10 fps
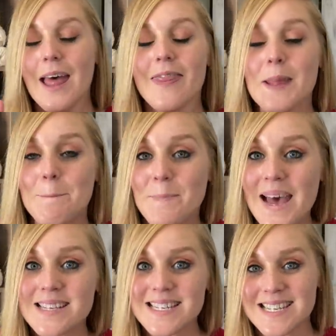The
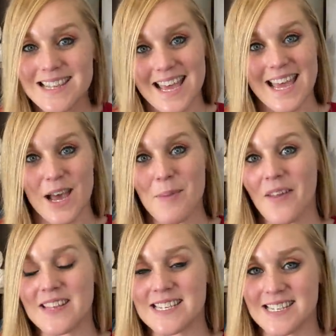best thing
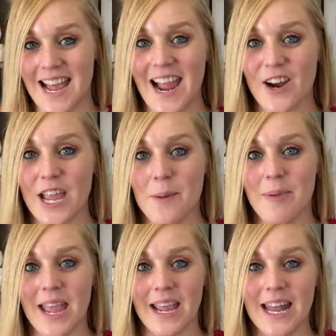about this entire
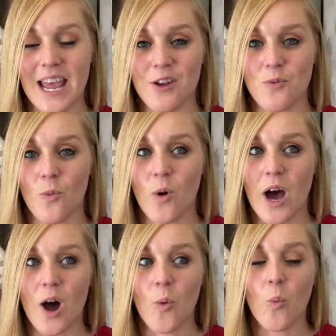campaign and
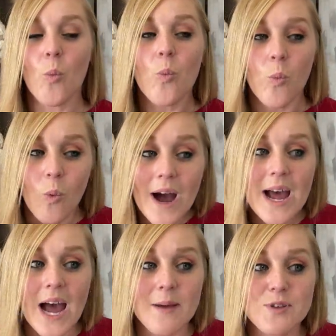
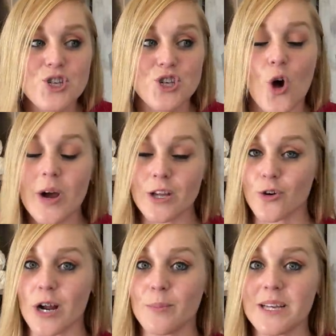why I'm so
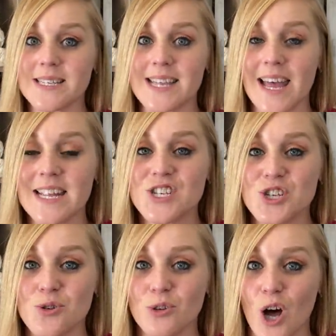incredibly excited
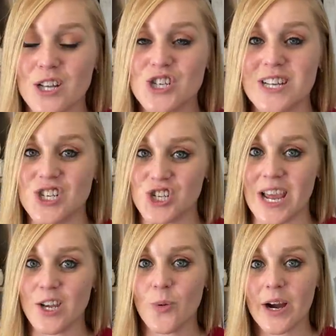to launch in
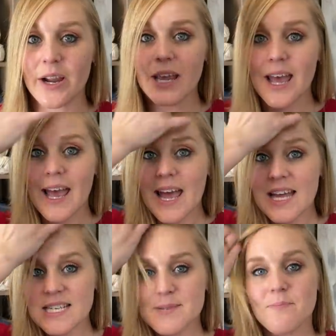January
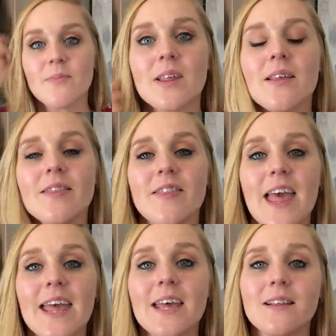is
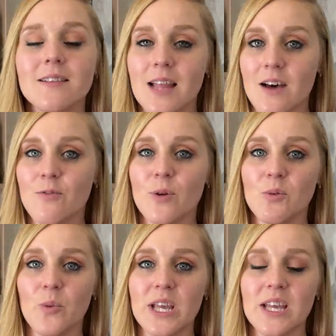they love
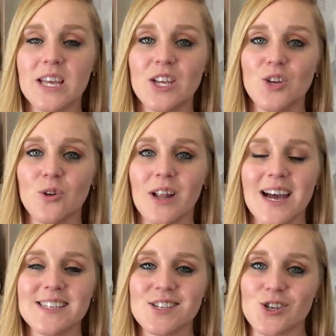when we can
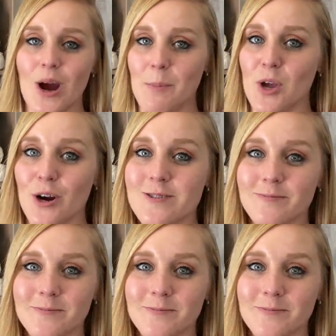utilize scrap yarn.